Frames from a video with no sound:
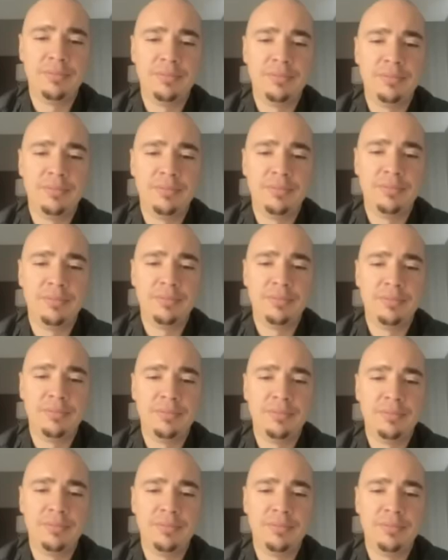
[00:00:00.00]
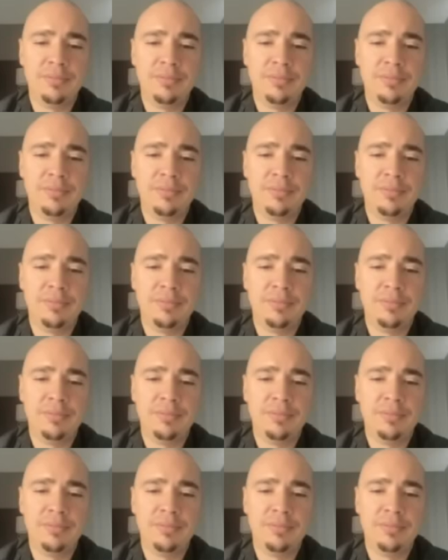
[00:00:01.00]

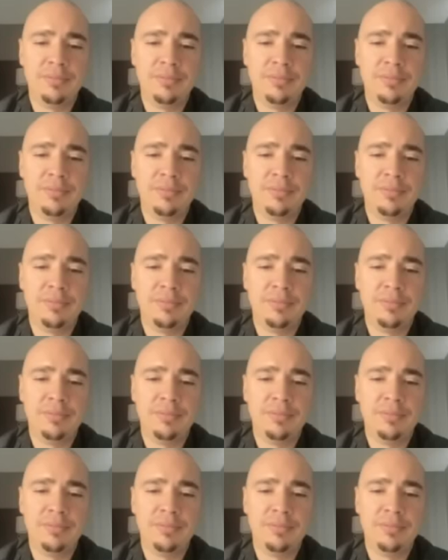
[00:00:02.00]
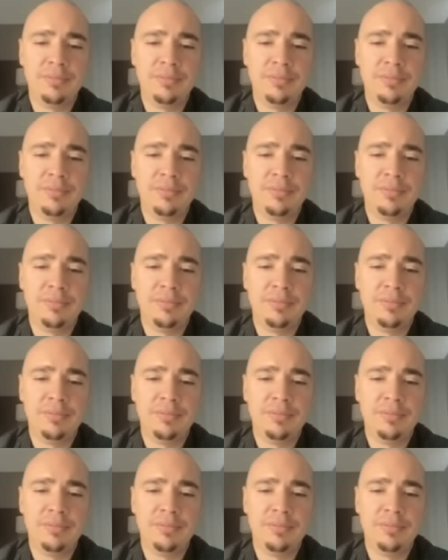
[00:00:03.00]
The person shown says nothing.